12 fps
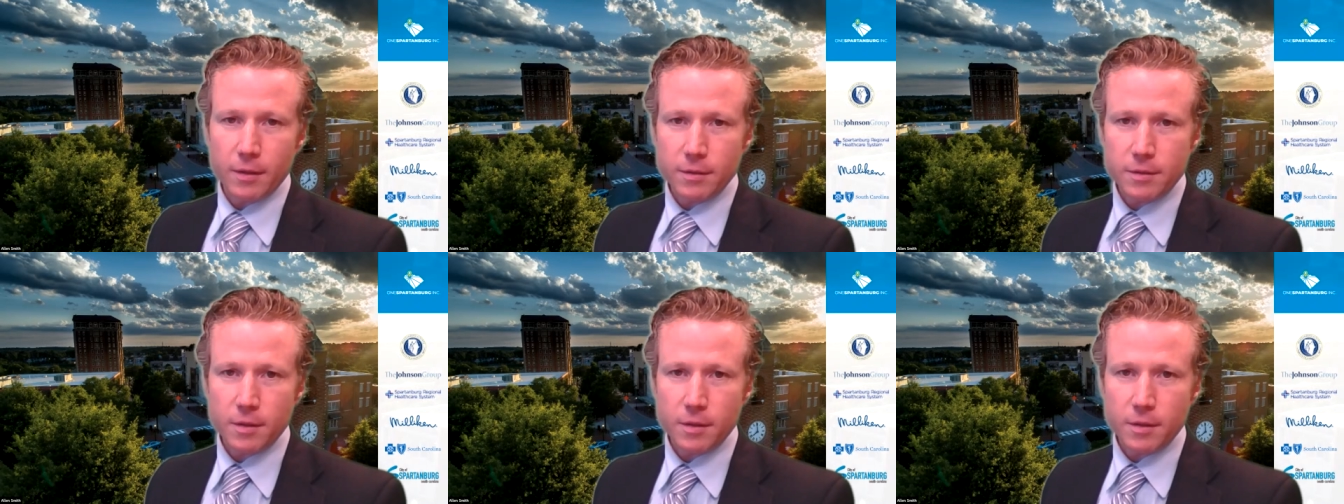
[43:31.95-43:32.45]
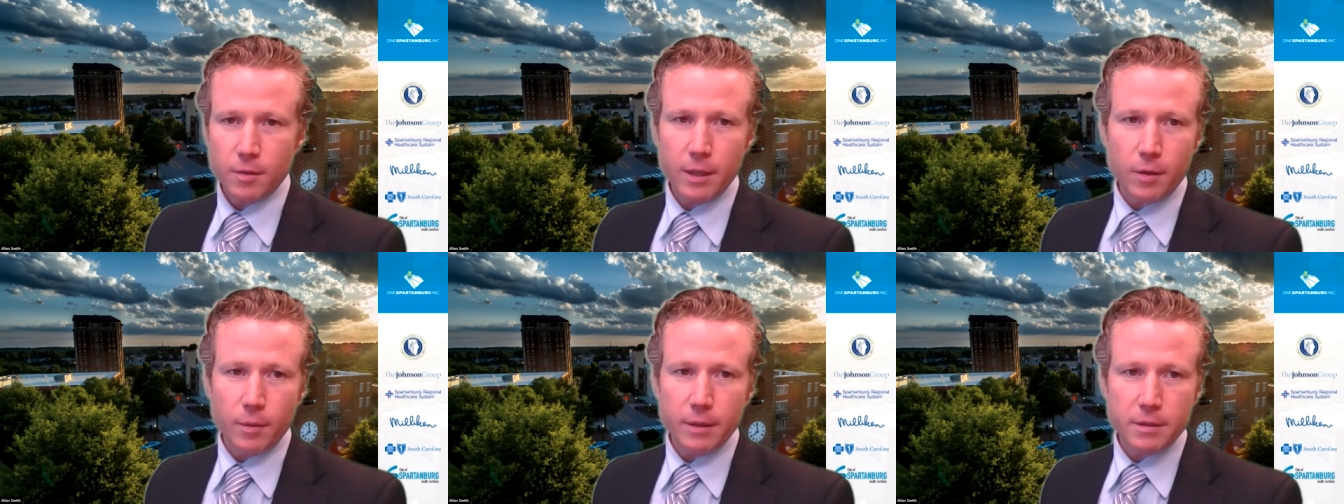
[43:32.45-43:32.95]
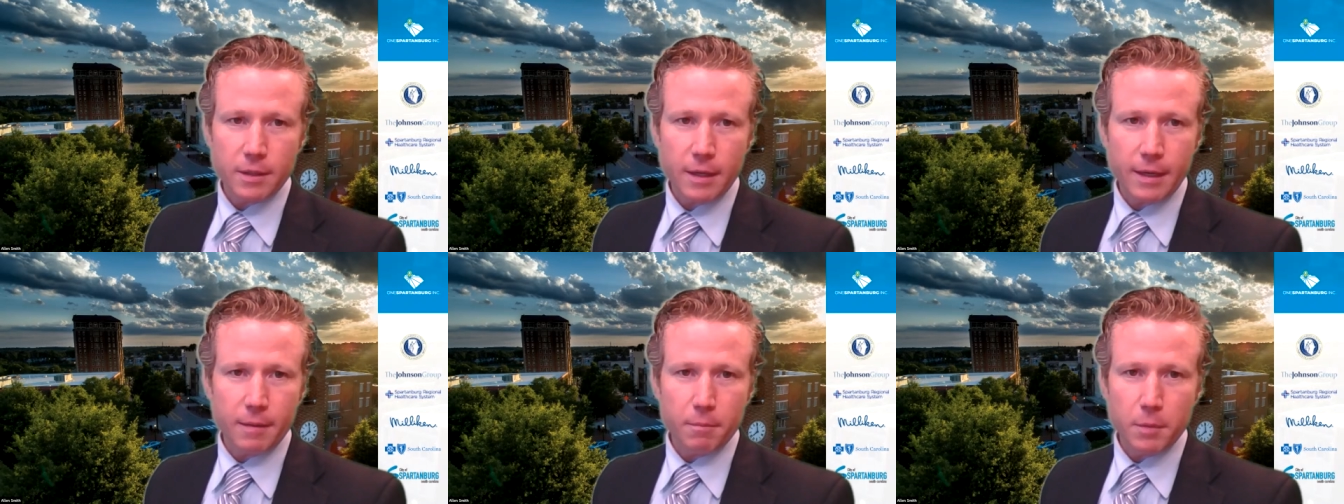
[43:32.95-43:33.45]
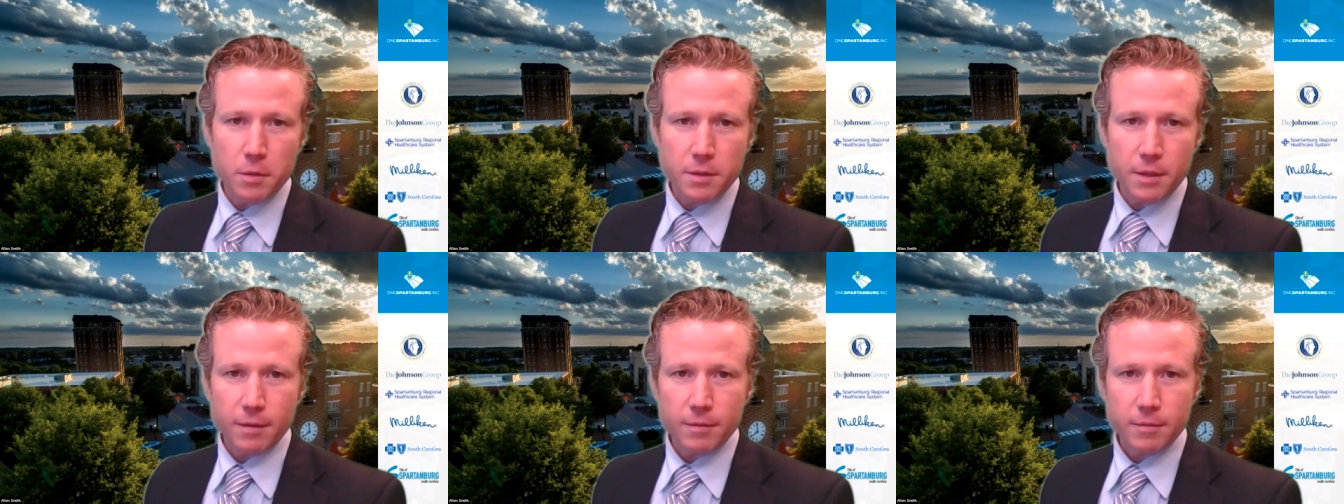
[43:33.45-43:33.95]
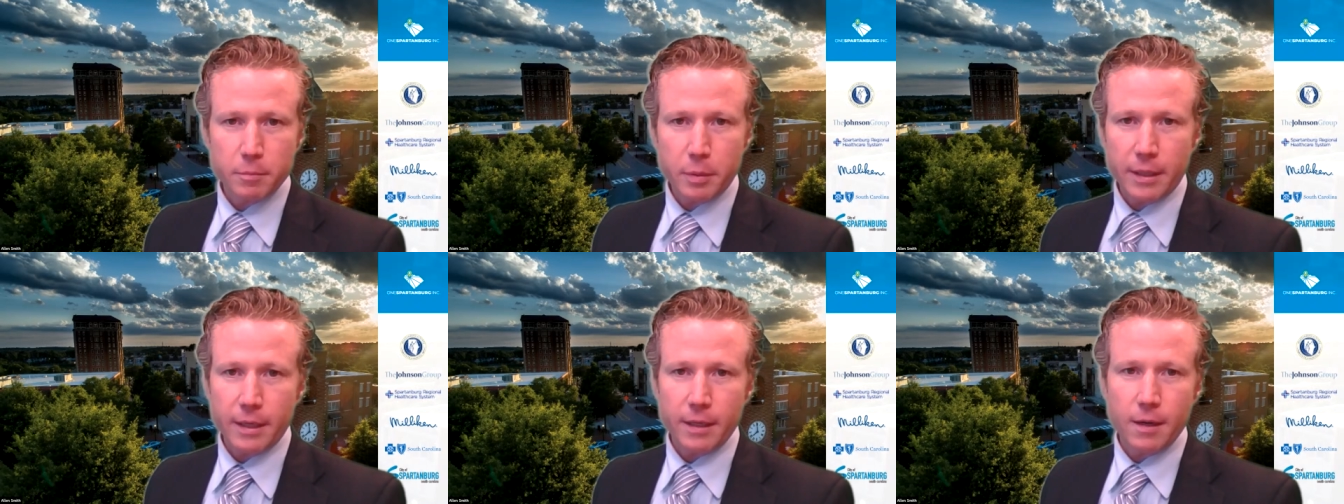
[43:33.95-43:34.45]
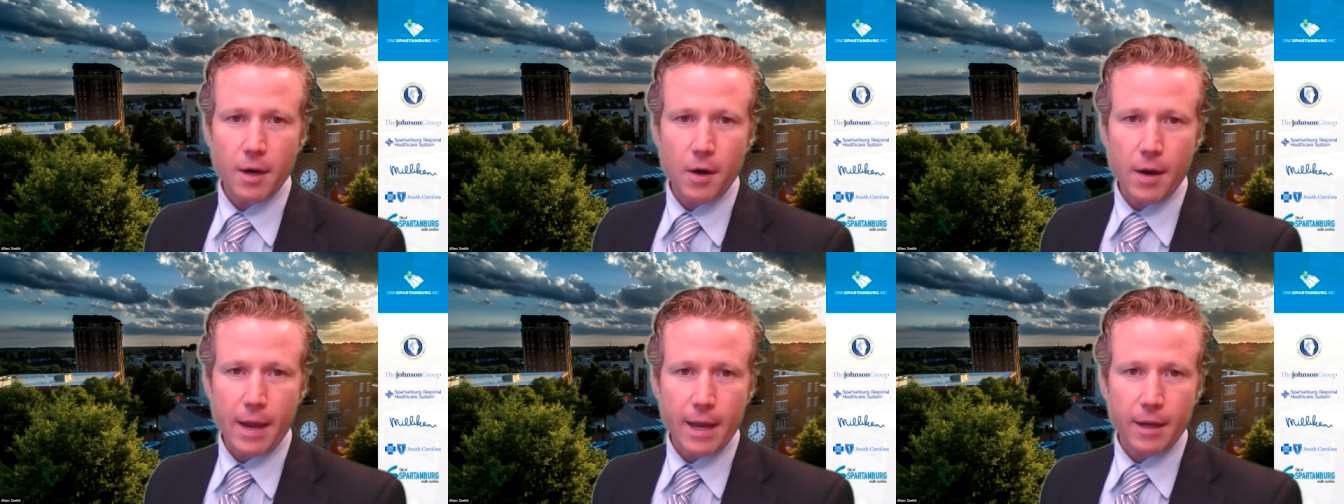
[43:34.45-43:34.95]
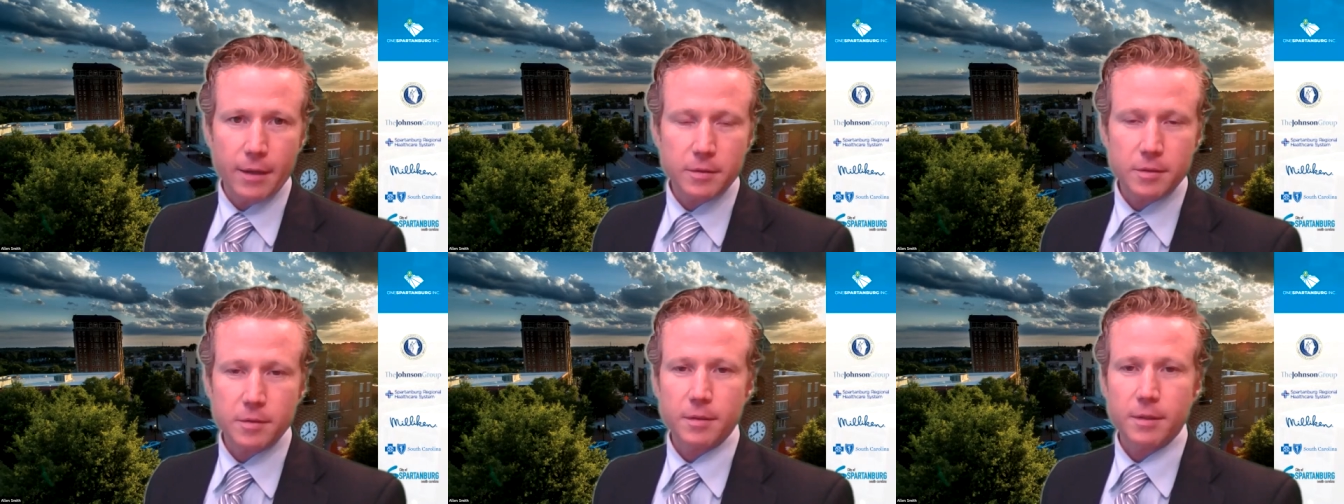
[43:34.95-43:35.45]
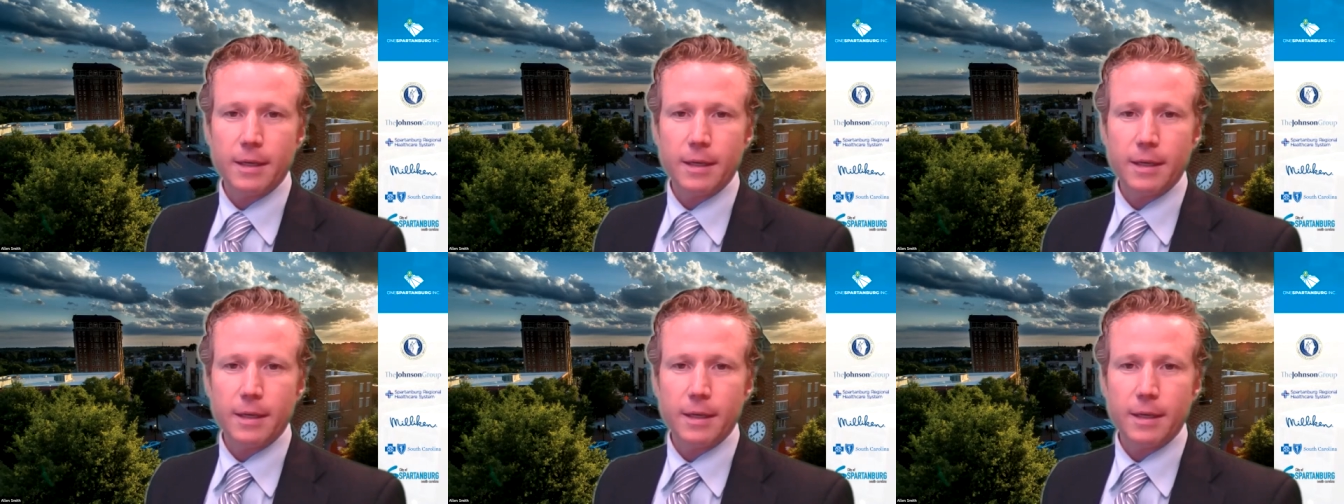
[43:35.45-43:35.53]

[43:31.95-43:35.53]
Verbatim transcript: And so we always like music playing at our house.